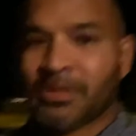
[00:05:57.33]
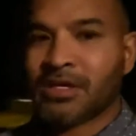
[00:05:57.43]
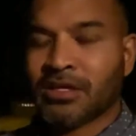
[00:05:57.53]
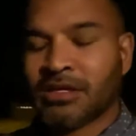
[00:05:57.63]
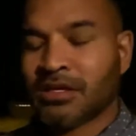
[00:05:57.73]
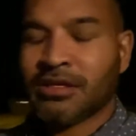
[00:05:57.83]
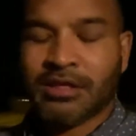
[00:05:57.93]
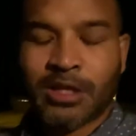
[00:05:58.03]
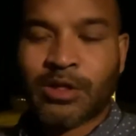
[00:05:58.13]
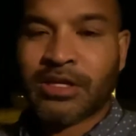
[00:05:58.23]
gonna
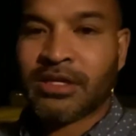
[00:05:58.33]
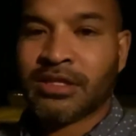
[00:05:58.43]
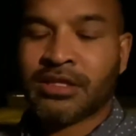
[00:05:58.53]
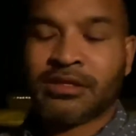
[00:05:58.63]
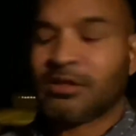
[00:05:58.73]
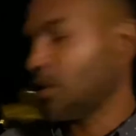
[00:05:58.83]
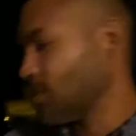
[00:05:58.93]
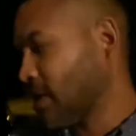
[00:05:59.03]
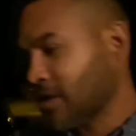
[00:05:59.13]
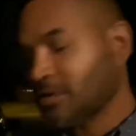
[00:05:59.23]
load in, load
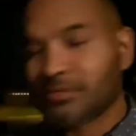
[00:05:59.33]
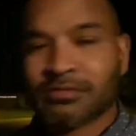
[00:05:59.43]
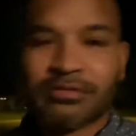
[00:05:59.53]
out,